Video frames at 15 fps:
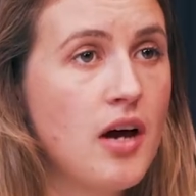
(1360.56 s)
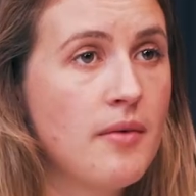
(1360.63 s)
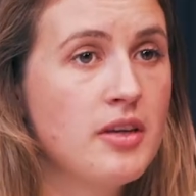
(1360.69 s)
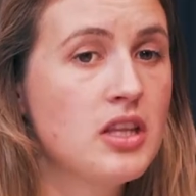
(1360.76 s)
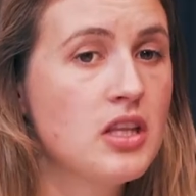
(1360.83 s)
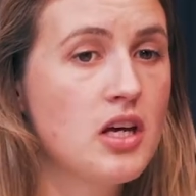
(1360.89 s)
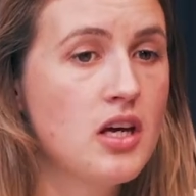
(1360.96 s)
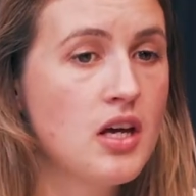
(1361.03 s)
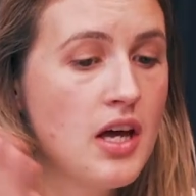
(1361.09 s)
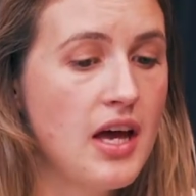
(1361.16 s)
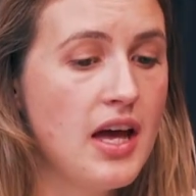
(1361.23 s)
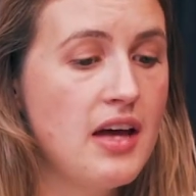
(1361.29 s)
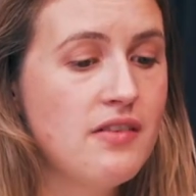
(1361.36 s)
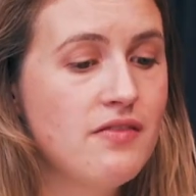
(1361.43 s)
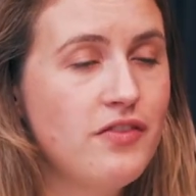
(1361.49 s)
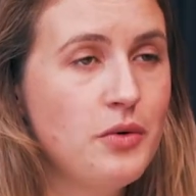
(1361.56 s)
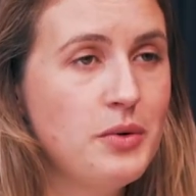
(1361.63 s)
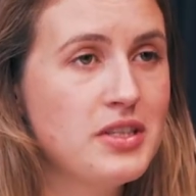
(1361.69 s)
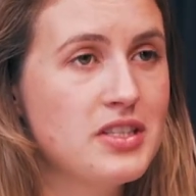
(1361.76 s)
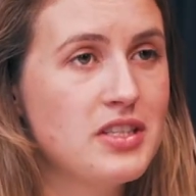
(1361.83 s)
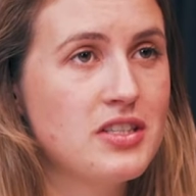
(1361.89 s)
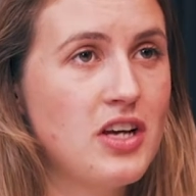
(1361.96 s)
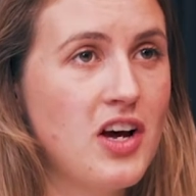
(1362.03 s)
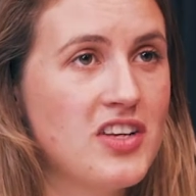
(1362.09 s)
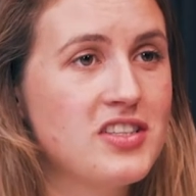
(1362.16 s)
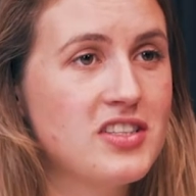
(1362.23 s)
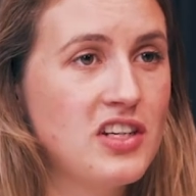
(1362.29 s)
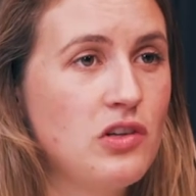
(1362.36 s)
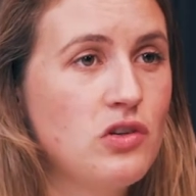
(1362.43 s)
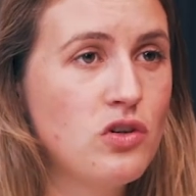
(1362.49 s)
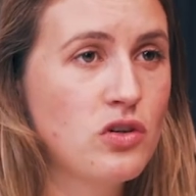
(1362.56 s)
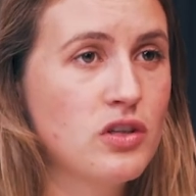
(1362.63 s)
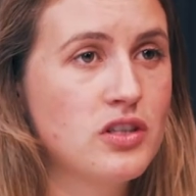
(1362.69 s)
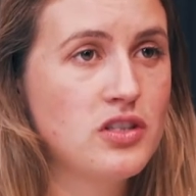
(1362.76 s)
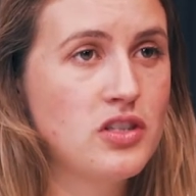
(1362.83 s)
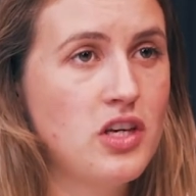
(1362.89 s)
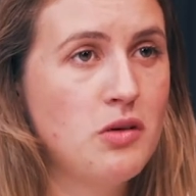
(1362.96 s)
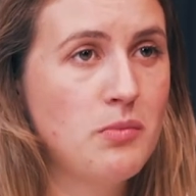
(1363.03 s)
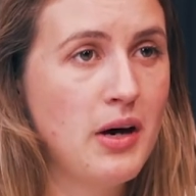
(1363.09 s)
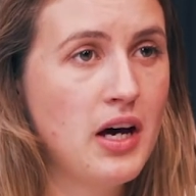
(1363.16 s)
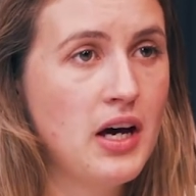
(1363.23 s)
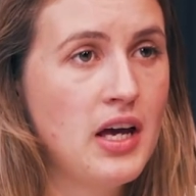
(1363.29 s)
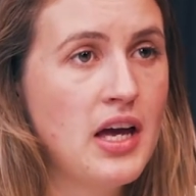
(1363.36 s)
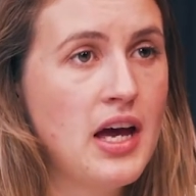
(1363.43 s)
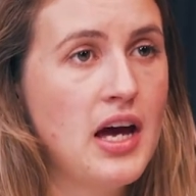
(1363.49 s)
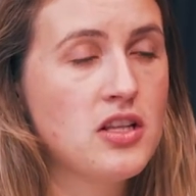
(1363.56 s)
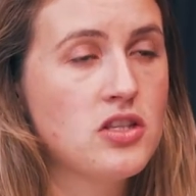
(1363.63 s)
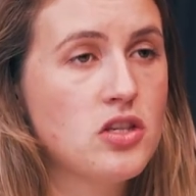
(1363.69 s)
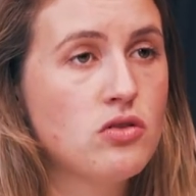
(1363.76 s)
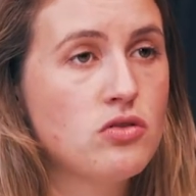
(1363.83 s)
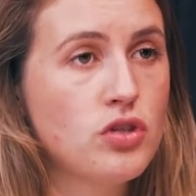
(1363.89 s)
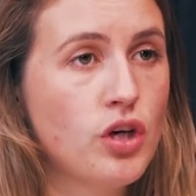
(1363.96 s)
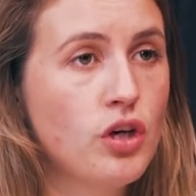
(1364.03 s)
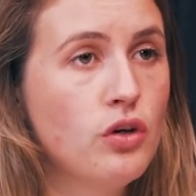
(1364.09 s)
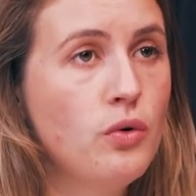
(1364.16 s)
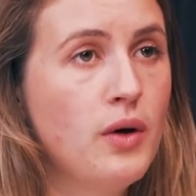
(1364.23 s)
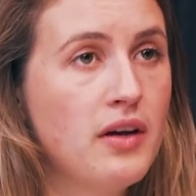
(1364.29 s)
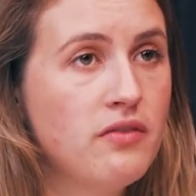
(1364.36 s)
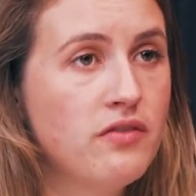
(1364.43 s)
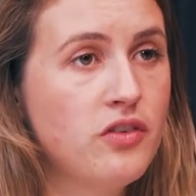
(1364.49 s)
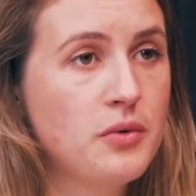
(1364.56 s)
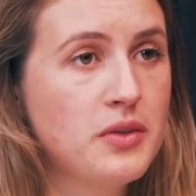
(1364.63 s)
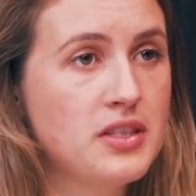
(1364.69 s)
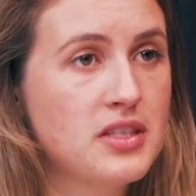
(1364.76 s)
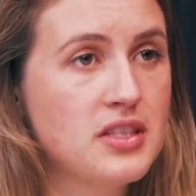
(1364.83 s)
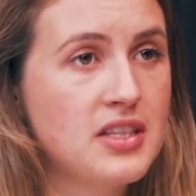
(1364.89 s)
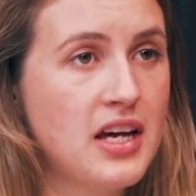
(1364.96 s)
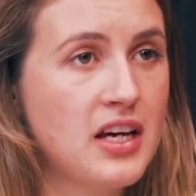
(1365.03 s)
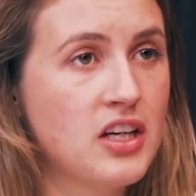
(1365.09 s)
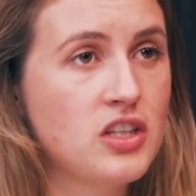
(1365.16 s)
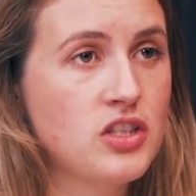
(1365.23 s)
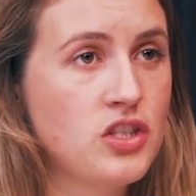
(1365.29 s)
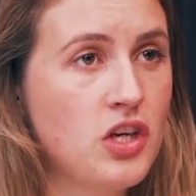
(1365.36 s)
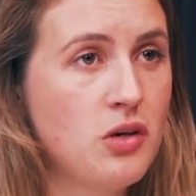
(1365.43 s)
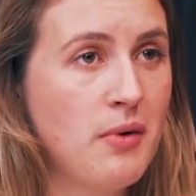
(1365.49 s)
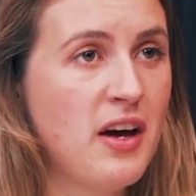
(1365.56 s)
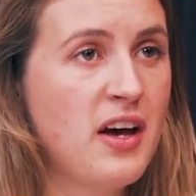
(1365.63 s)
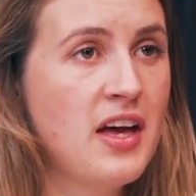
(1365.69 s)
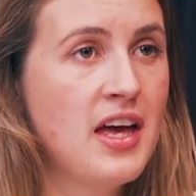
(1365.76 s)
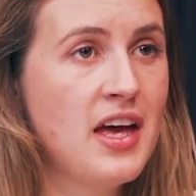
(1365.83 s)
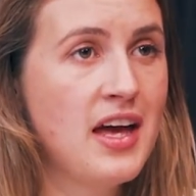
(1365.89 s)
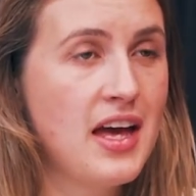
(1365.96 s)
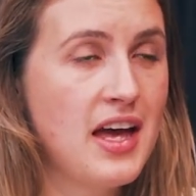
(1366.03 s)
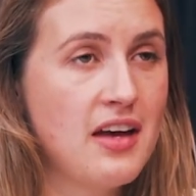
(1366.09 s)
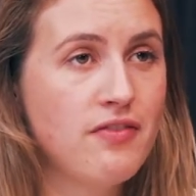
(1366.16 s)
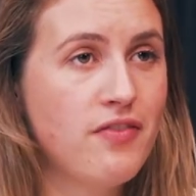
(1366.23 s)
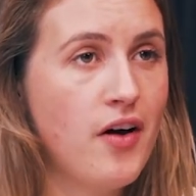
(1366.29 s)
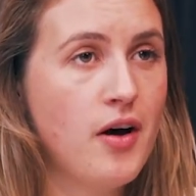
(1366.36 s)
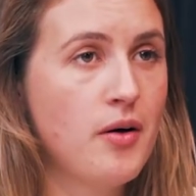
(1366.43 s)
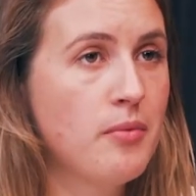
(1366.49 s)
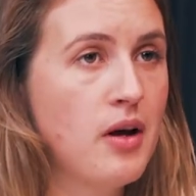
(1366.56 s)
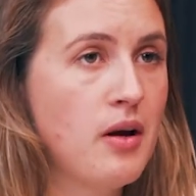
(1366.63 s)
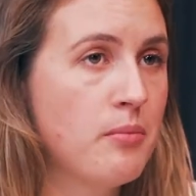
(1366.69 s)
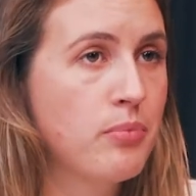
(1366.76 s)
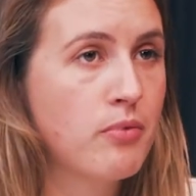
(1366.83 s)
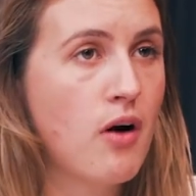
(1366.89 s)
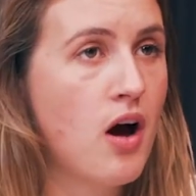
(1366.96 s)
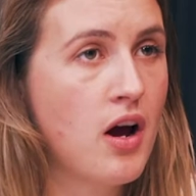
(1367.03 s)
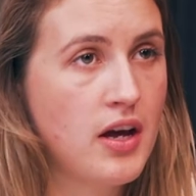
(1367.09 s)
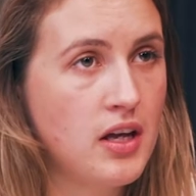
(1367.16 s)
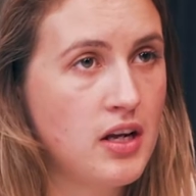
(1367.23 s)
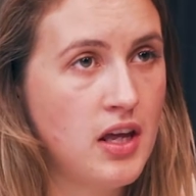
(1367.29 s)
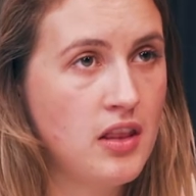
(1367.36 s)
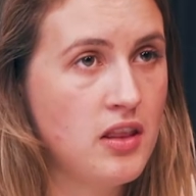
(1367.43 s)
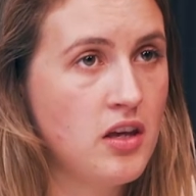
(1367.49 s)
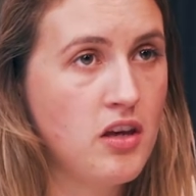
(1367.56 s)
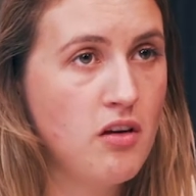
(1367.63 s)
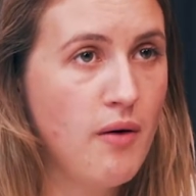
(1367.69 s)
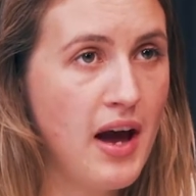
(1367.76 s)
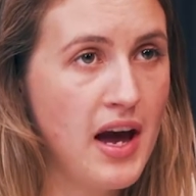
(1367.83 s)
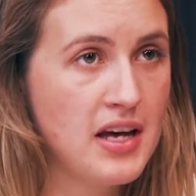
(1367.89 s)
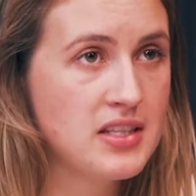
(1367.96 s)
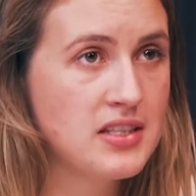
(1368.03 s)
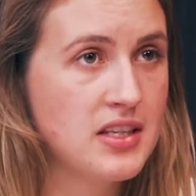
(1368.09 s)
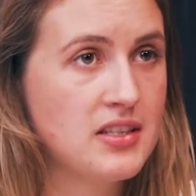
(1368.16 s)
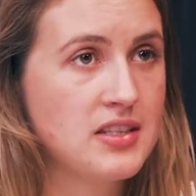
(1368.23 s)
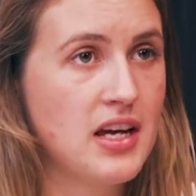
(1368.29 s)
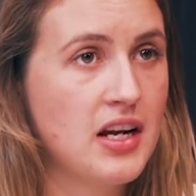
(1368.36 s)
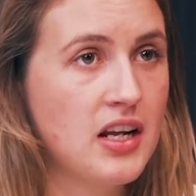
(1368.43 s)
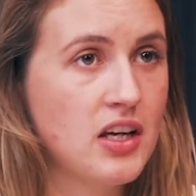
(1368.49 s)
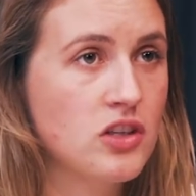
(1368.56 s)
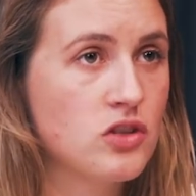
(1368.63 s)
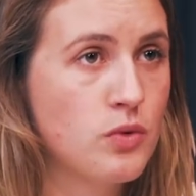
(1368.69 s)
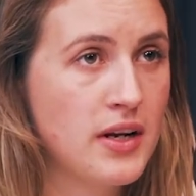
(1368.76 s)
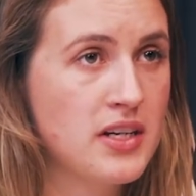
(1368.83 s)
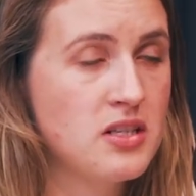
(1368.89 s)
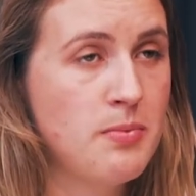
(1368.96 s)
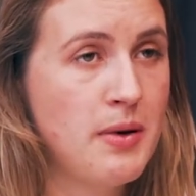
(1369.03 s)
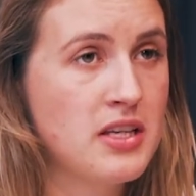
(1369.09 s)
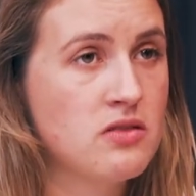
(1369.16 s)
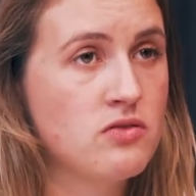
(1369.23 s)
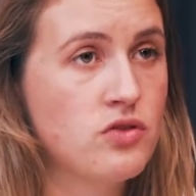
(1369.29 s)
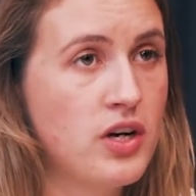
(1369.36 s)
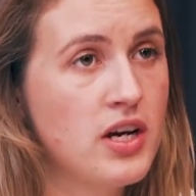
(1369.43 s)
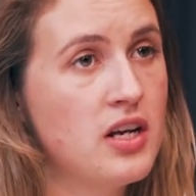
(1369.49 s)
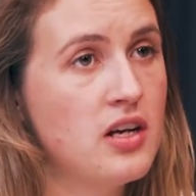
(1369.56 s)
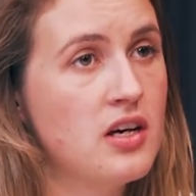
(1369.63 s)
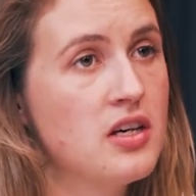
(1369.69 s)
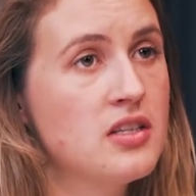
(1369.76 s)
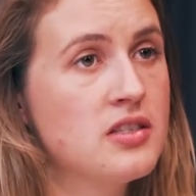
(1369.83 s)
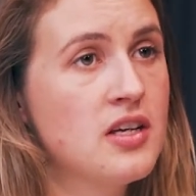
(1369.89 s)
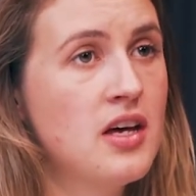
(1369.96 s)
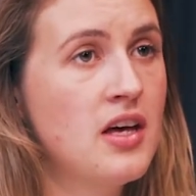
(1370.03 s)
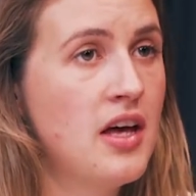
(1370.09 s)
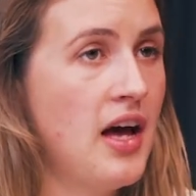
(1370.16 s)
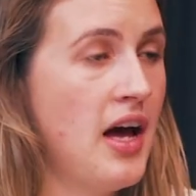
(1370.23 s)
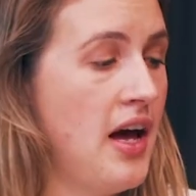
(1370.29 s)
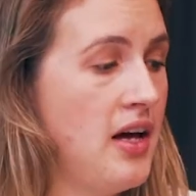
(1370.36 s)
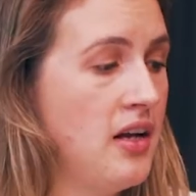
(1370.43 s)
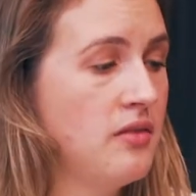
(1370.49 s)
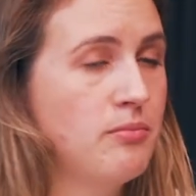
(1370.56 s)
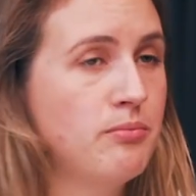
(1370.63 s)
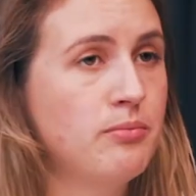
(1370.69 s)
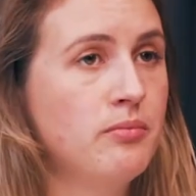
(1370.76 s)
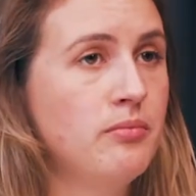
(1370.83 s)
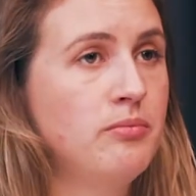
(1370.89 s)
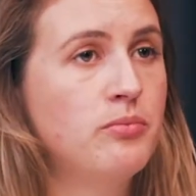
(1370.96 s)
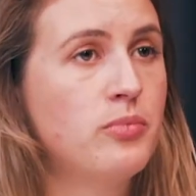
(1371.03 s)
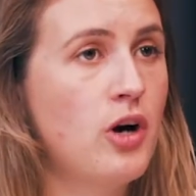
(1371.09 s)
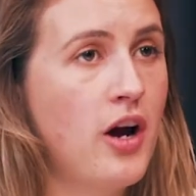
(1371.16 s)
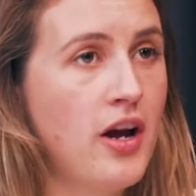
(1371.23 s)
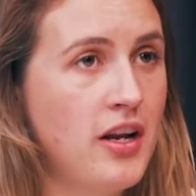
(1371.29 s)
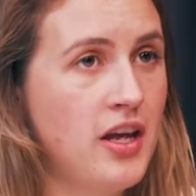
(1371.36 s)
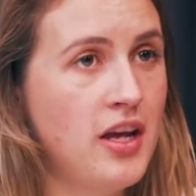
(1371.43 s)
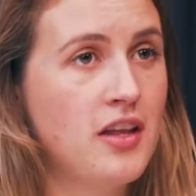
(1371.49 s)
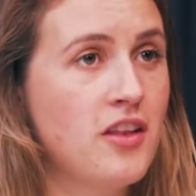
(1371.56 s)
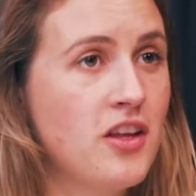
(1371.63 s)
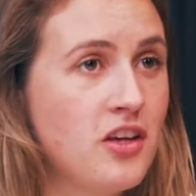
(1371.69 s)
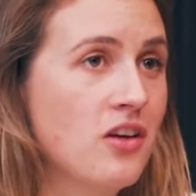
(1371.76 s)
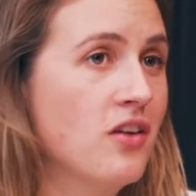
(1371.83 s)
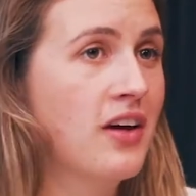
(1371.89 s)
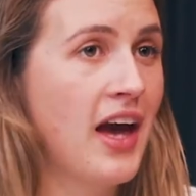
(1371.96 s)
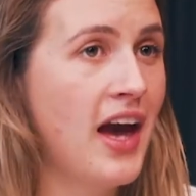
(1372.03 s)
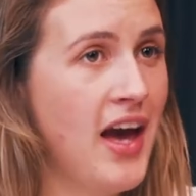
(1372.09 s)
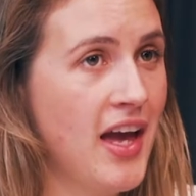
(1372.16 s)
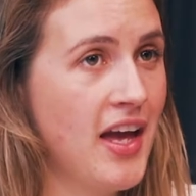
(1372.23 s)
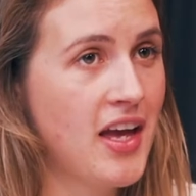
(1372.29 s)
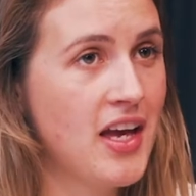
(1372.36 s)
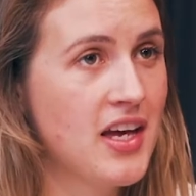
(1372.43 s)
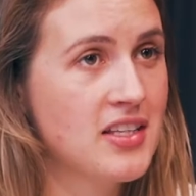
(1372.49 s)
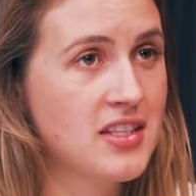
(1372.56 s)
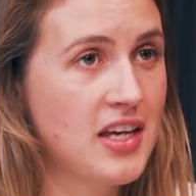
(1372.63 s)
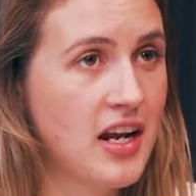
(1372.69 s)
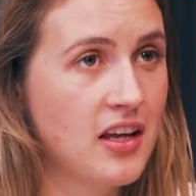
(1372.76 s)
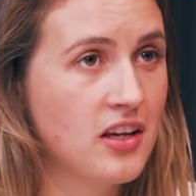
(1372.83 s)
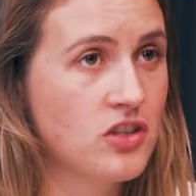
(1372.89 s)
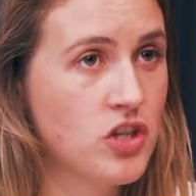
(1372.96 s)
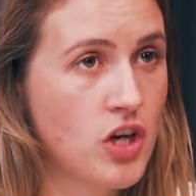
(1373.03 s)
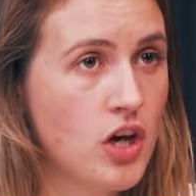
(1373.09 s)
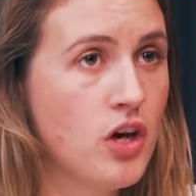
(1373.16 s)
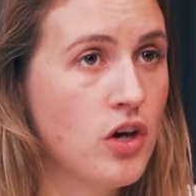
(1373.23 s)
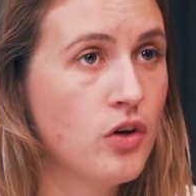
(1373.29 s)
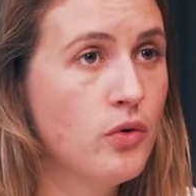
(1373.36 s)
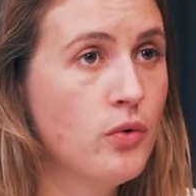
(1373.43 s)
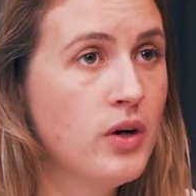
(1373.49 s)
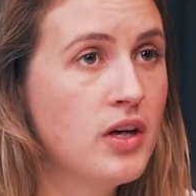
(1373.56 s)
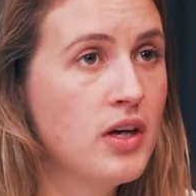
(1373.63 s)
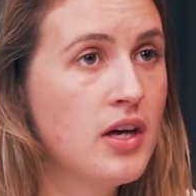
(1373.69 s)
I mean, influencers are still your consumer, and so to influencers and consumer, if Brian in the US is getting 20 pairs of trainers and Bryony in the UK is getting 2,